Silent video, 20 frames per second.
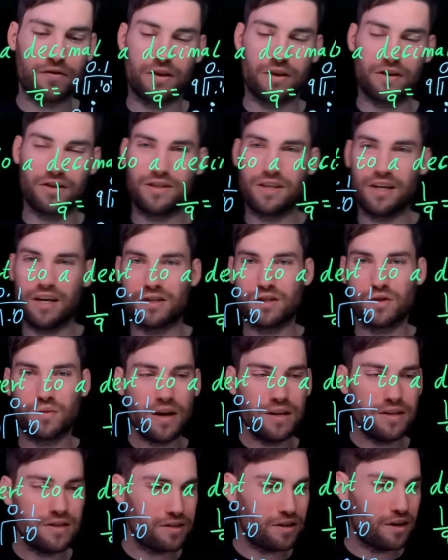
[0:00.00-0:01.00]
So you can see a
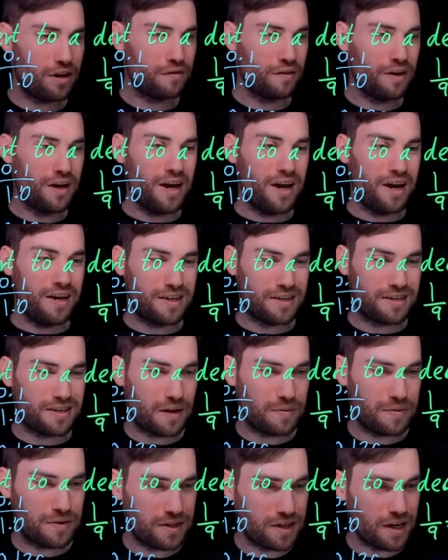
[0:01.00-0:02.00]
20th is the
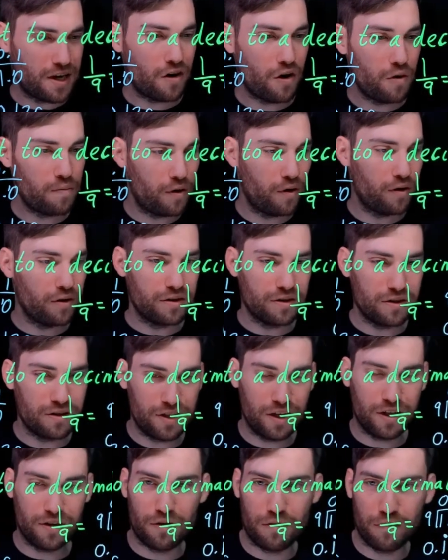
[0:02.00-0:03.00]
same as
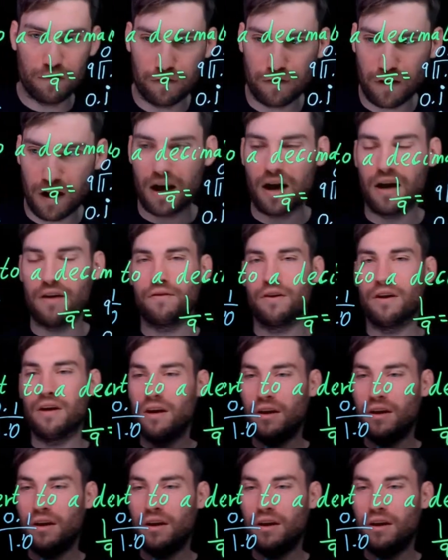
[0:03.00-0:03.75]
0.05.